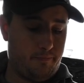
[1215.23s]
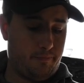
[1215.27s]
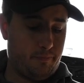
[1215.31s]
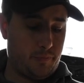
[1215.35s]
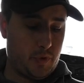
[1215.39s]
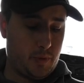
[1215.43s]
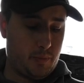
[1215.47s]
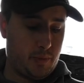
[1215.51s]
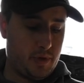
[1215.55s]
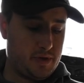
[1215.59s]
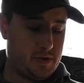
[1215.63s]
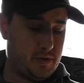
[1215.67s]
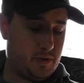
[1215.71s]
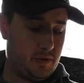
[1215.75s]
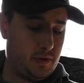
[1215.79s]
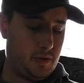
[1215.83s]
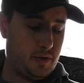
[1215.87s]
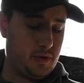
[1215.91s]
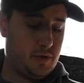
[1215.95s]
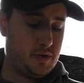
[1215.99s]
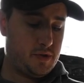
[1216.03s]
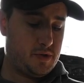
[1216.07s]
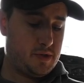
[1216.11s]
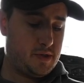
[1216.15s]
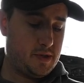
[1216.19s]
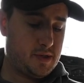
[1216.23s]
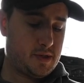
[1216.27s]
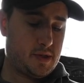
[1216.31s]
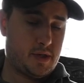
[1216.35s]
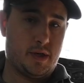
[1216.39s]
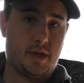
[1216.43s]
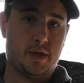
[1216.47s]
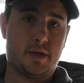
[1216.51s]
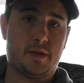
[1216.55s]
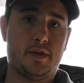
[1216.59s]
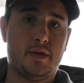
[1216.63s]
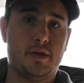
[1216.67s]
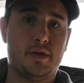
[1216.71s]
you basically just
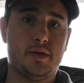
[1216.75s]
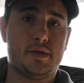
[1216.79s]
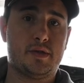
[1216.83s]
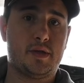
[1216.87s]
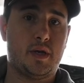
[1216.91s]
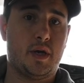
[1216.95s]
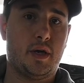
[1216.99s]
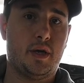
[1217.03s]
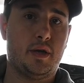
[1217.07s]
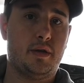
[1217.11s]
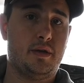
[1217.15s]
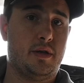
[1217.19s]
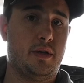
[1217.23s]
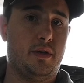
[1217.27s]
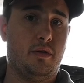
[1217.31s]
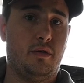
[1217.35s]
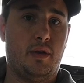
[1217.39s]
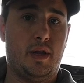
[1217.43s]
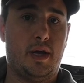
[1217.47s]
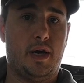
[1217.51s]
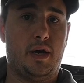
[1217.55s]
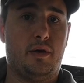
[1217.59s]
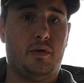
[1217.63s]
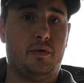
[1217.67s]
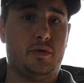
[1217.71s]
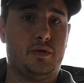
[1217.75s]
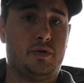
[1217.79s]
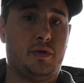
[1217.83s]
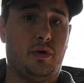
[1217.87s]
disconnect this and it allows